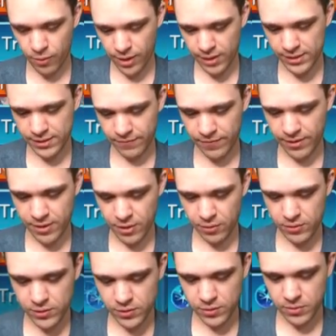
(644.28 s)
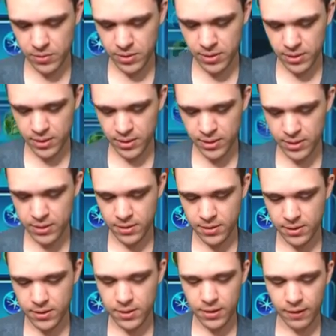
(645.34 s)
Whereas if I go to, uh,
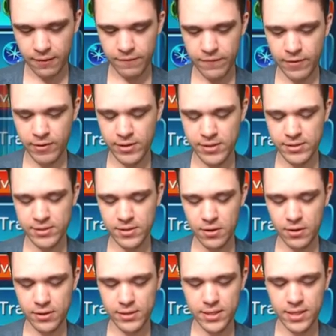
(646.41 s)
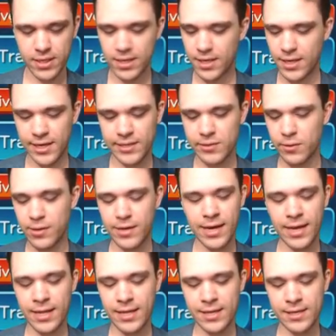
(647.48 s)
like, Fairy Stars, it's only
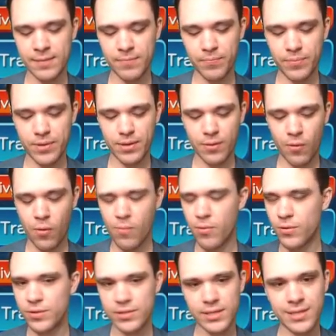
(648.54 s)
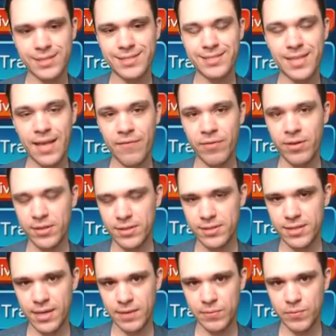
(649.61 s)
at like a almost a 7
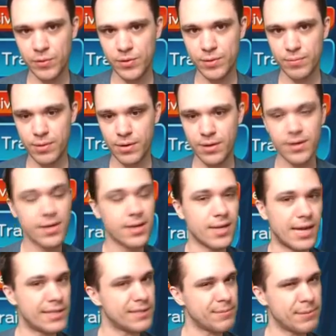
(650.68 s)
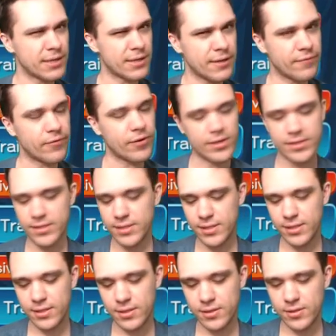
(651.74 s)
times multiplier. That's a big difference.
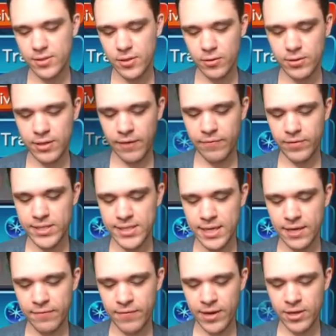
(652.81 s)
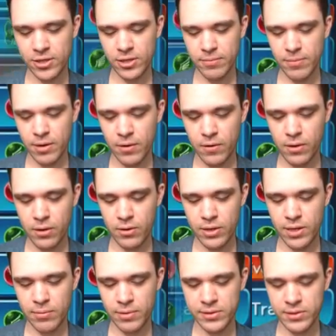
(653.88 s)
So definitely take advantage of the monocolor
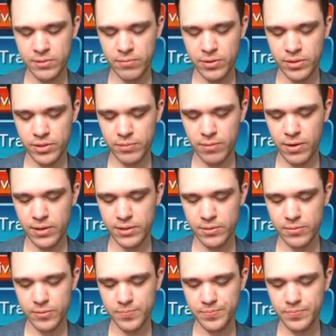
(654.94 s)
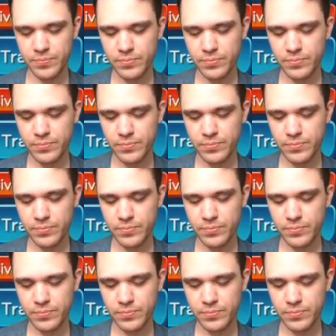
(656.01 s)
Keyblades as much as possible.